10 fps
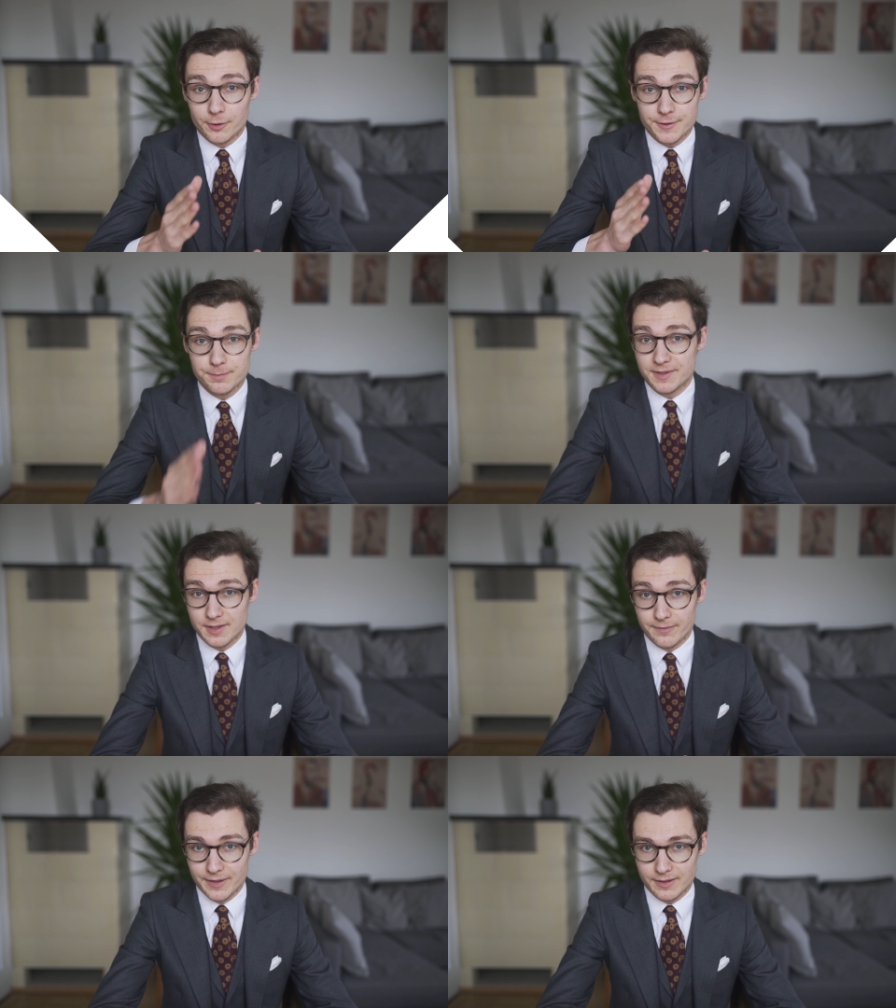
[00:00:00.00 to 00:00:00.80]
more
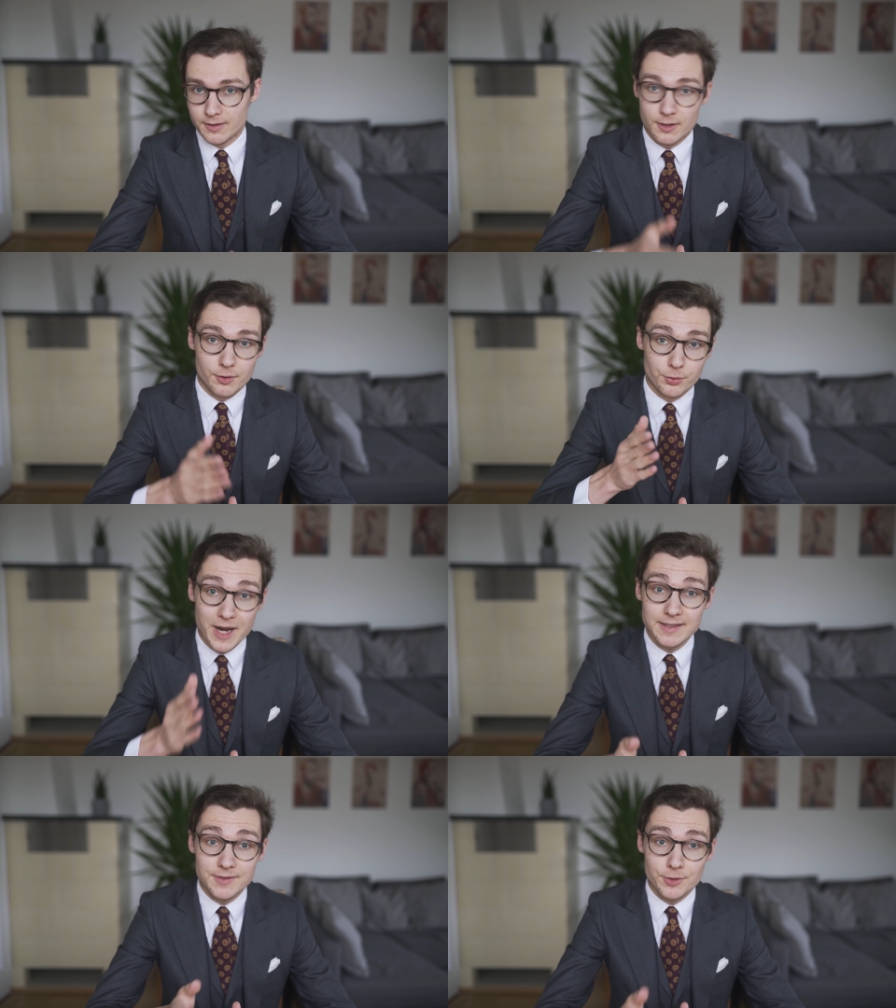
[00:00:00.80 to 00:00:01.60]
specific. A
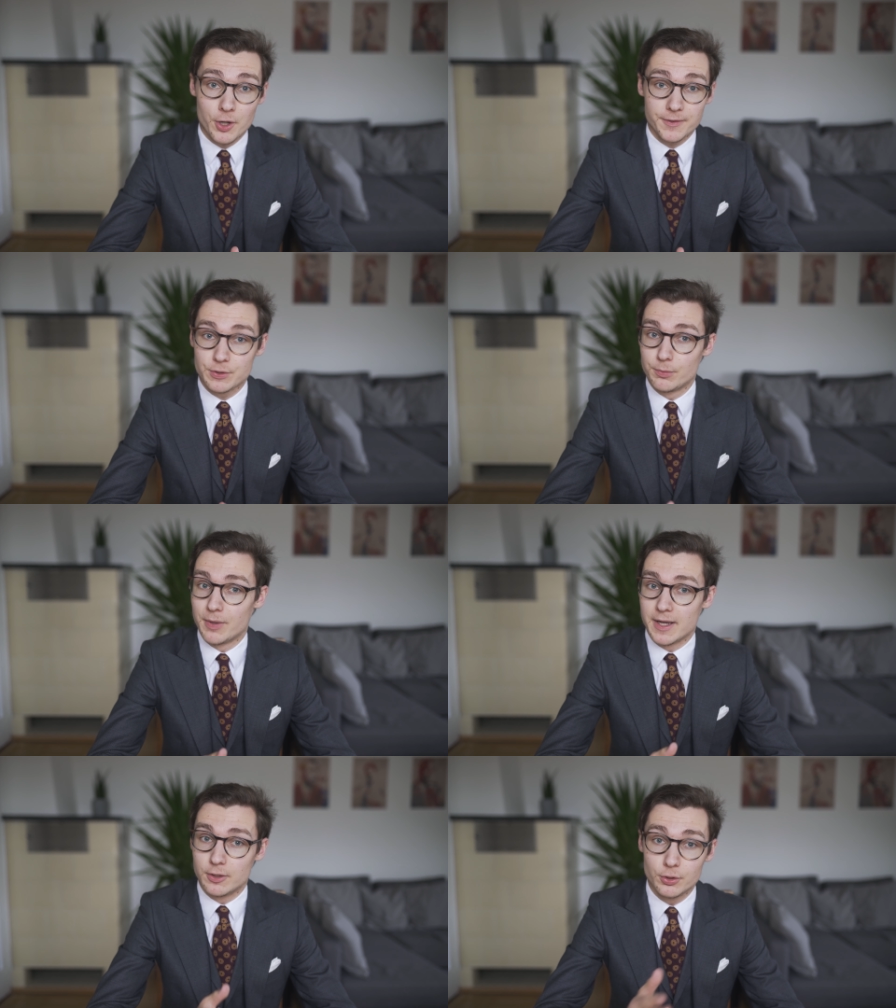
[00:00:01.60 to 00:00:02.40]
great source to
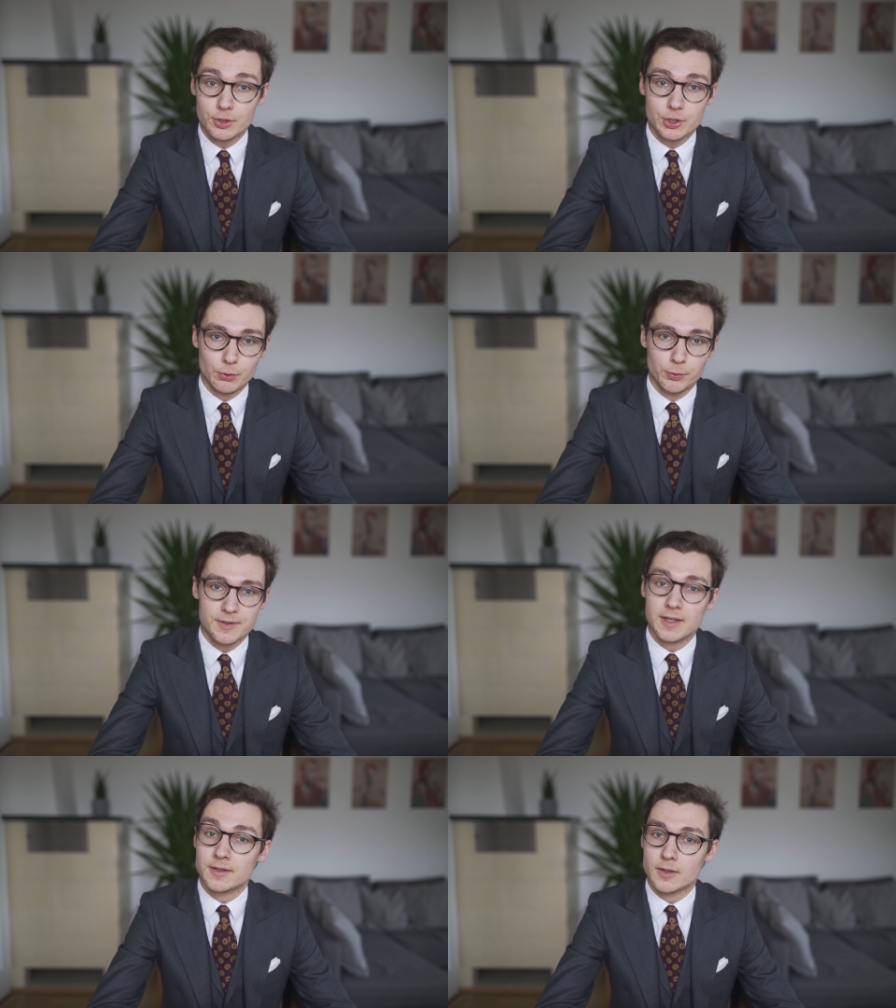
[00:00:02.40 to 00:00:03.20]
buy good
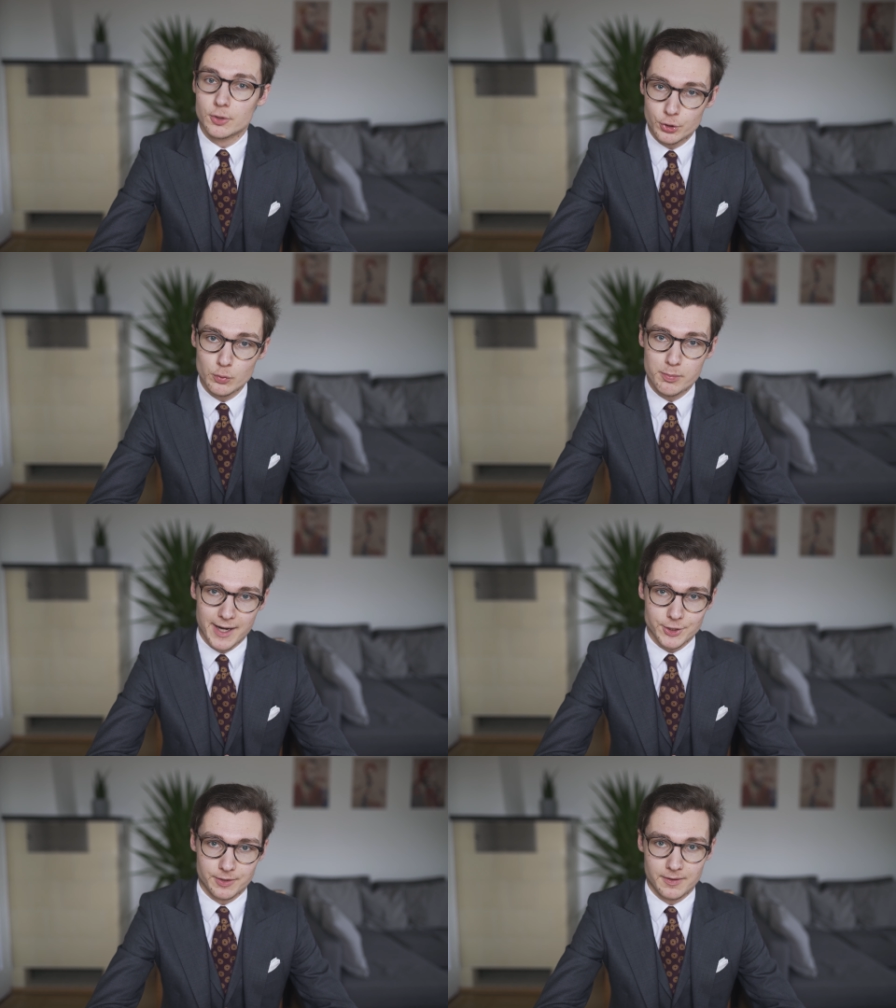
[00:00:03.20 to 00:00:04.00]
shoes is Shoe
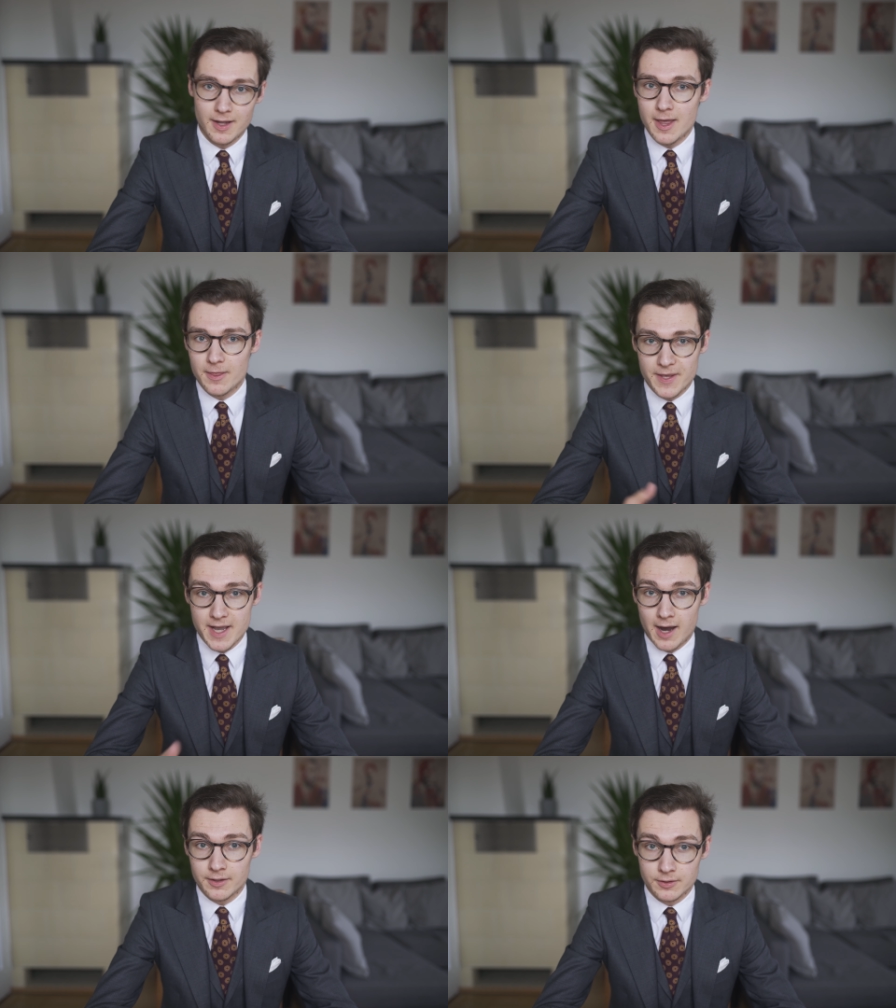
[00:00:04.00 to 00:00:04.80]
Passion.
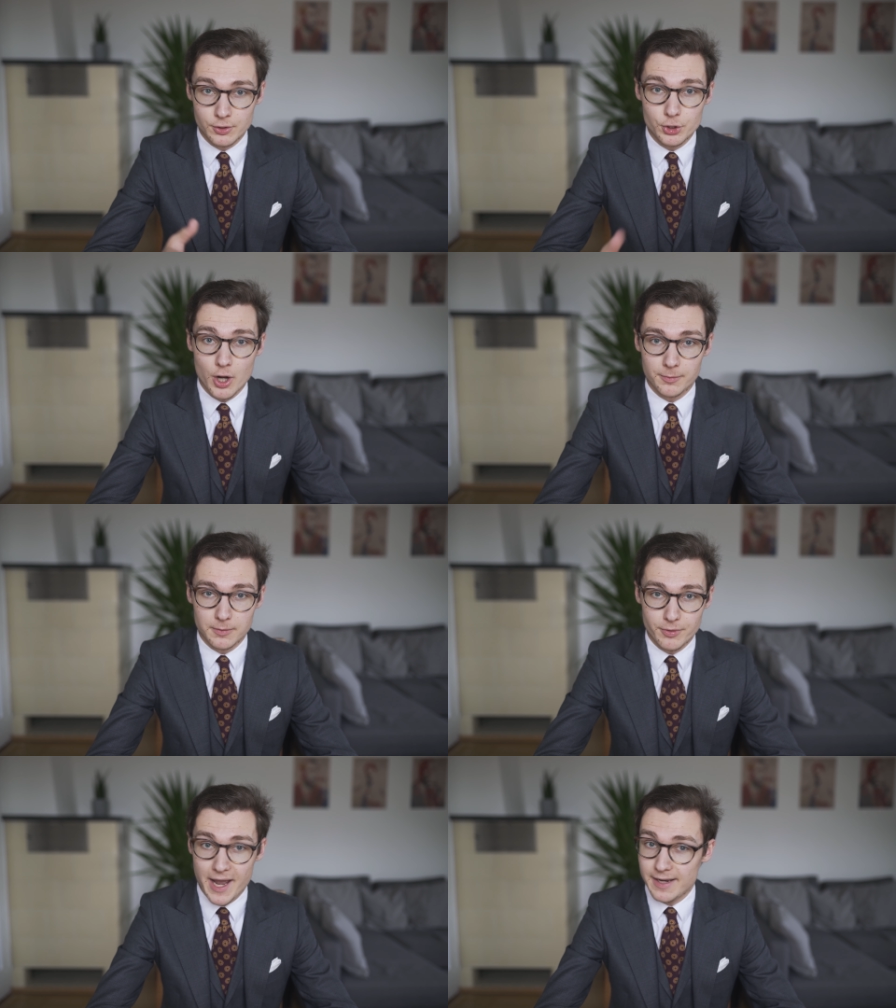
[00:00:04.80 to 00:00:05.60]
They are a
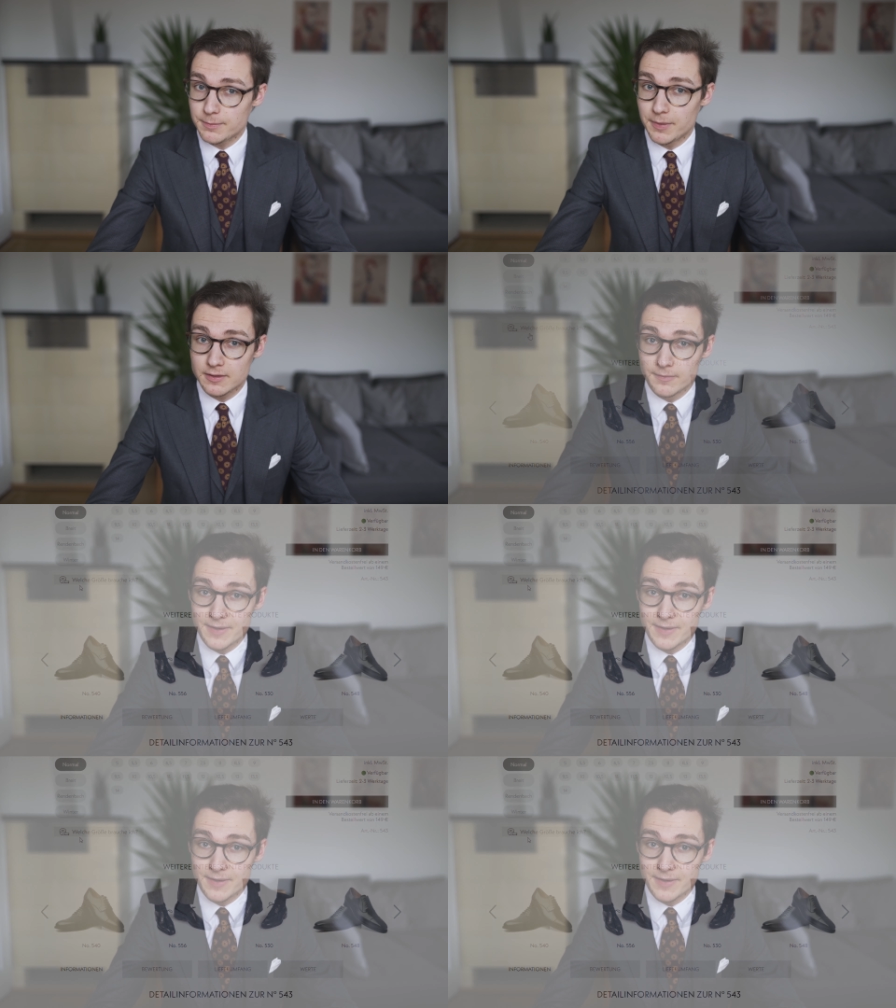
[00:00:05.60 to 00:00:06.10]
German brand but